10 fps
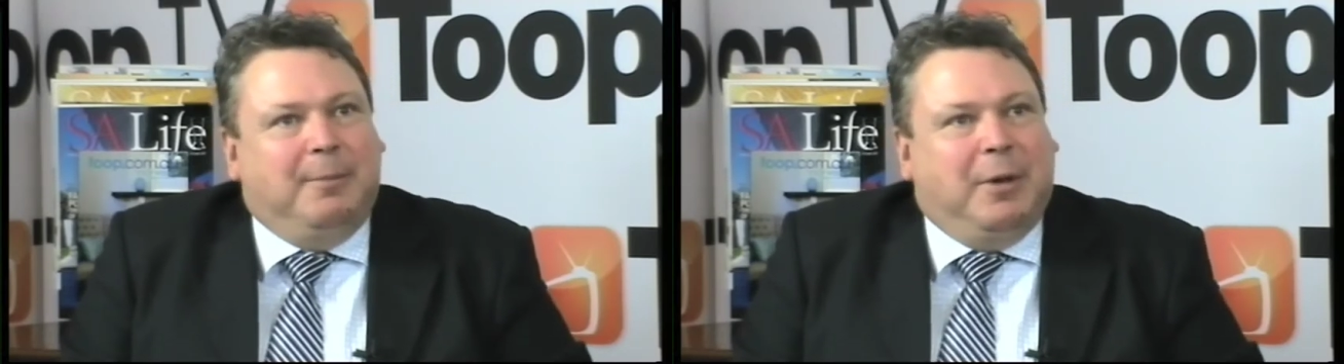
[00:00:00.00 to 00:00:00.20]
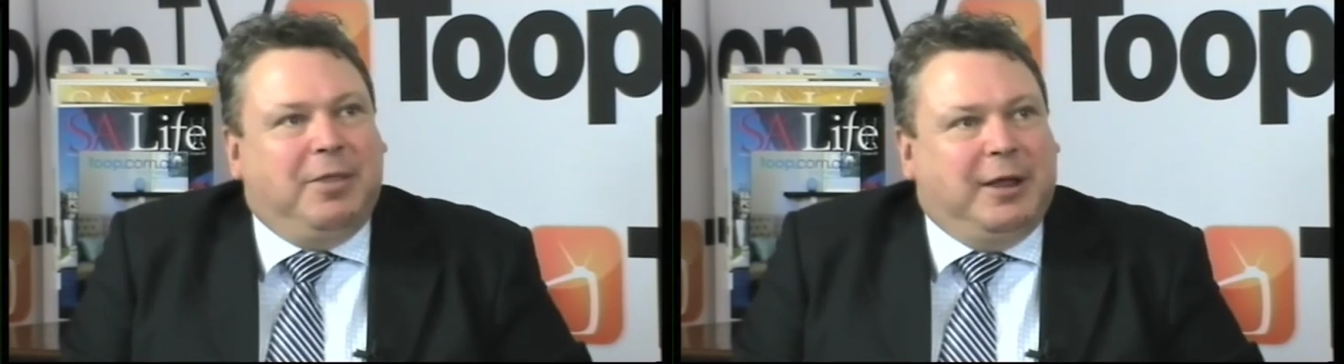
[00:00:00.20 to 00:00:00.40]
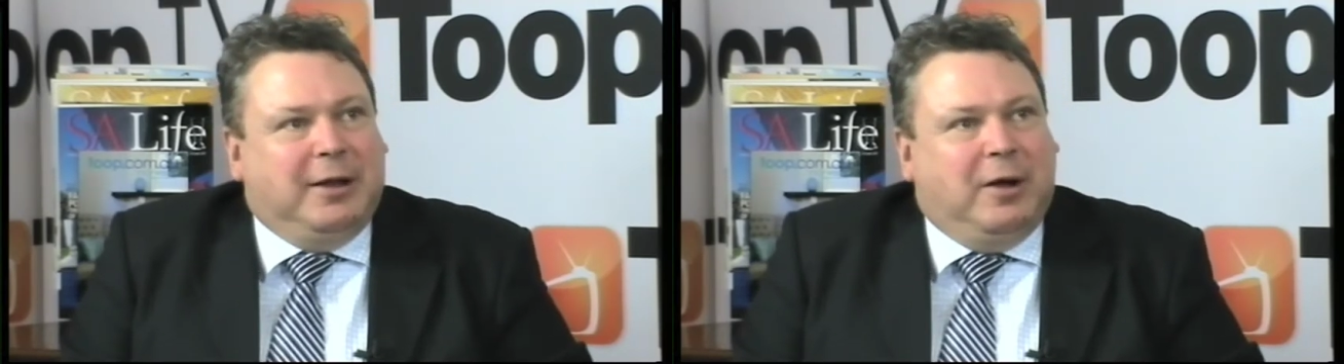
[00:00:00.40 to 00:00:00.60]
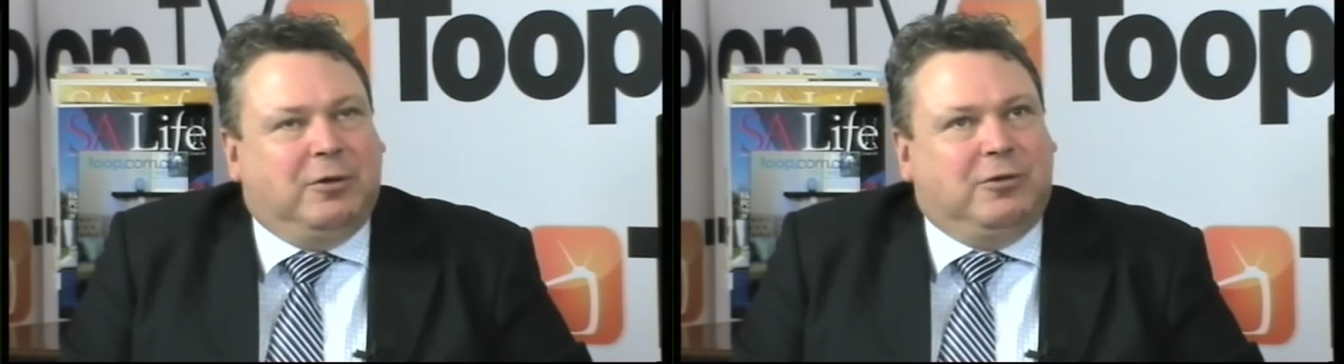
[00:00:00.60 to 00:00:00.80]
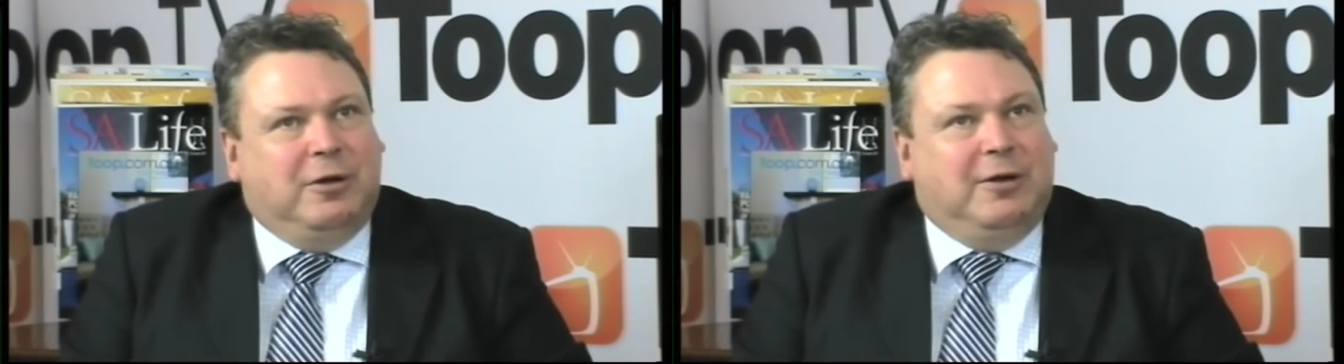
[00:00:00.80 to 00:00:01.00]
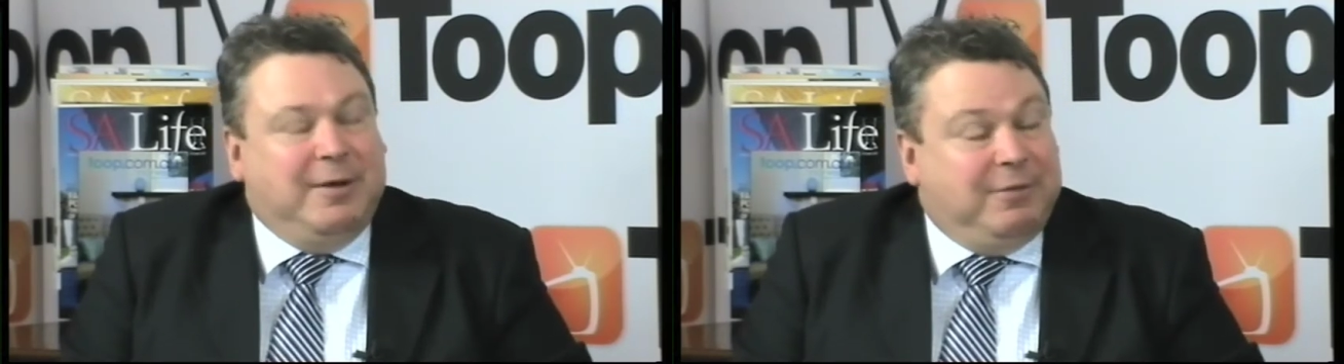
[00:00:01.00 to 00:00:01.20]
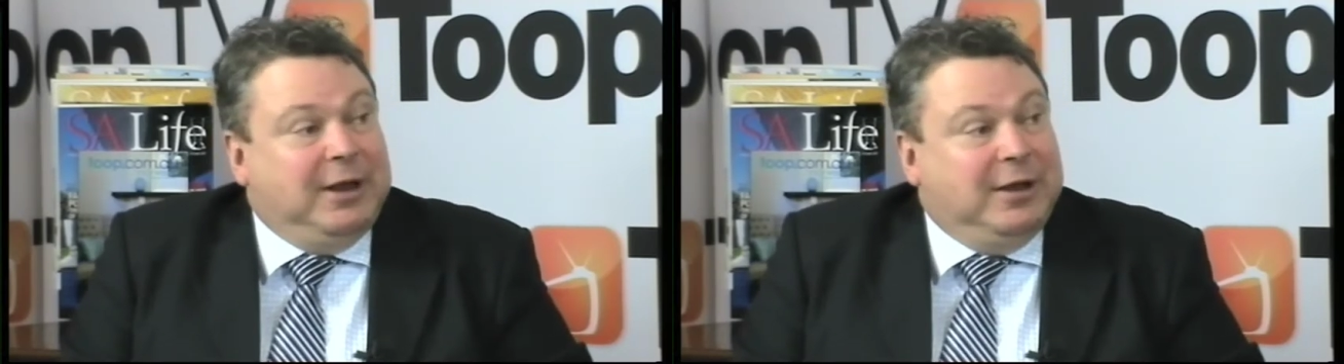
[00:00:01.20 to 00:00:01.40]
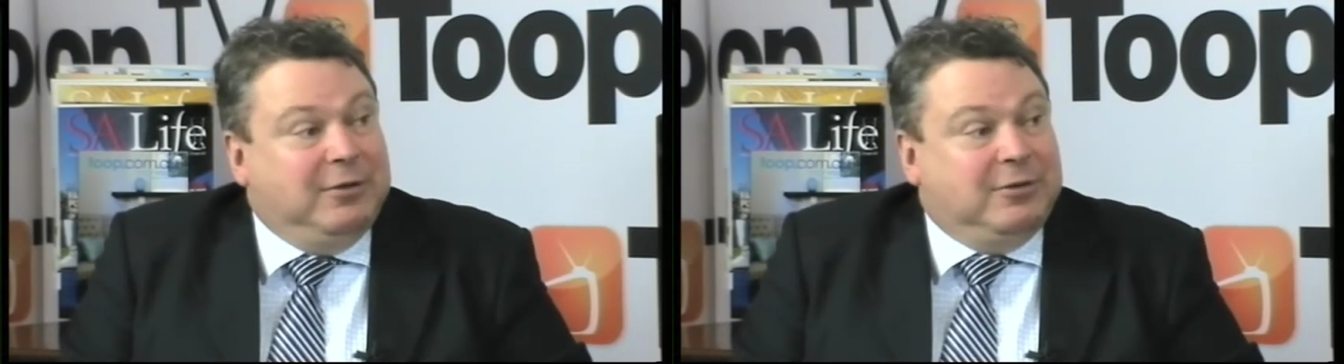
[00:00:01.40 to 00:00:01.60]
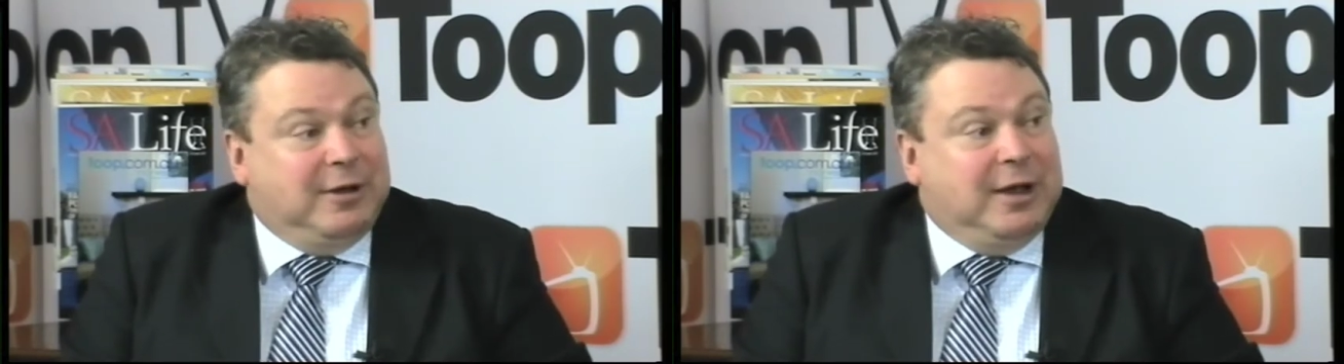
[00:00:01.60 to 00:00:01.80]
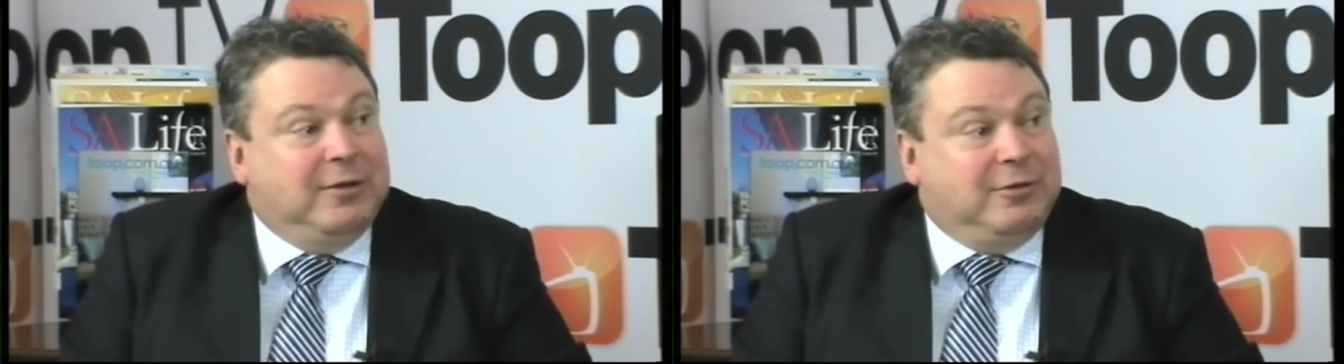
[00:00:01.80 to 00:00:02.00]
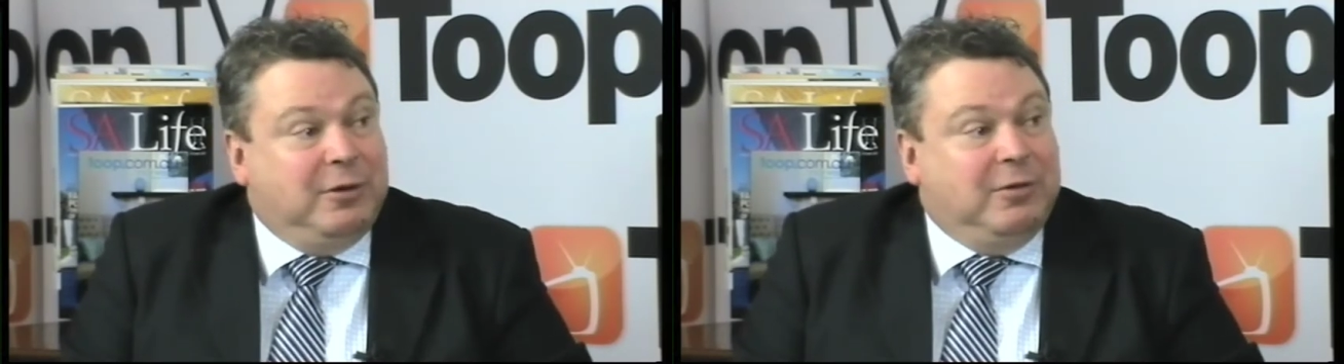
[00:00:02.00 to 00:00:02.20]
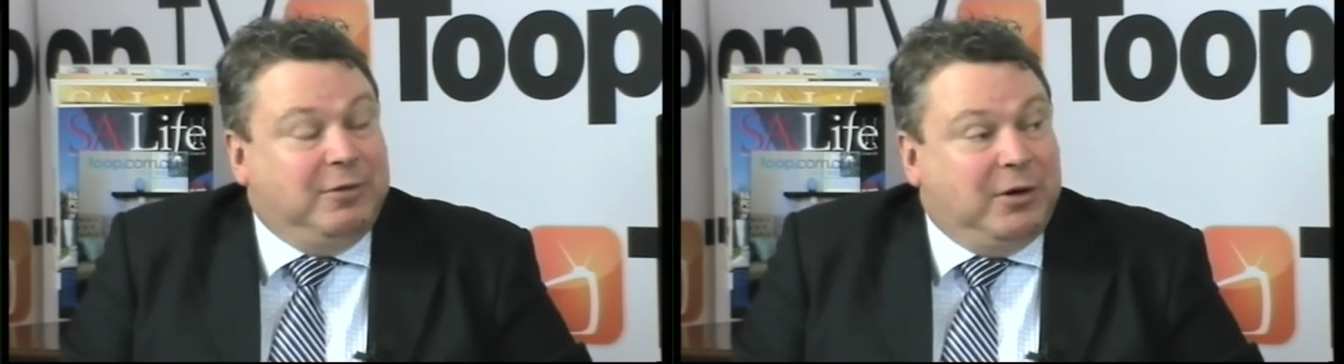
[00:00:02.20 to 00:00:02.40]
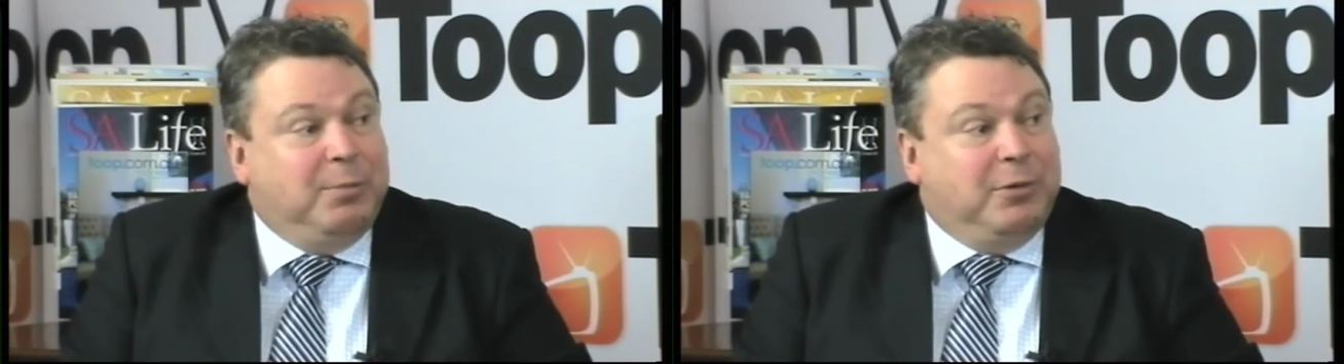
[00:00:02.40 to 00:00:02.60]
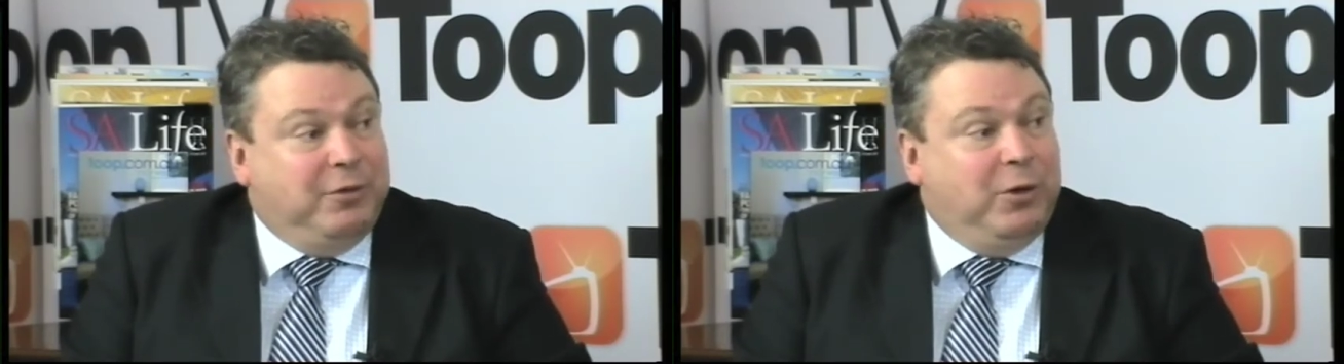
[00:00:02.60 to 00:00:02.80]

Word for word: I think auction definitely is uh, still a very preferred